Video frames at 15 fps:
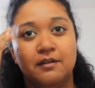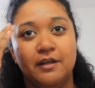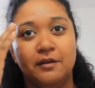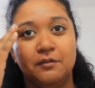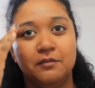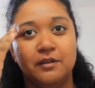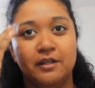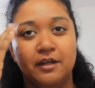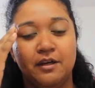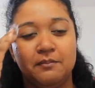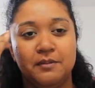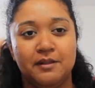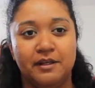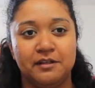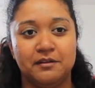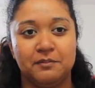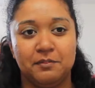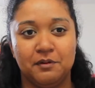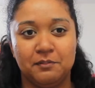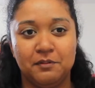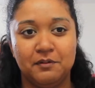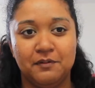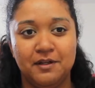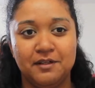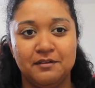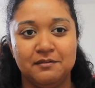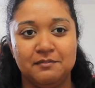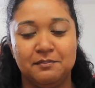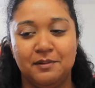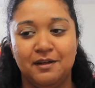they only came in like the purple
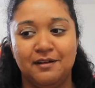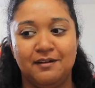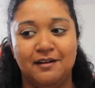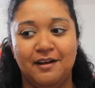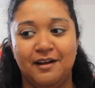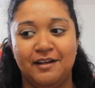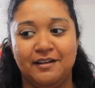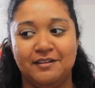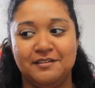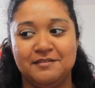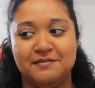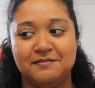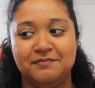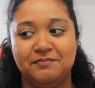one, but I'm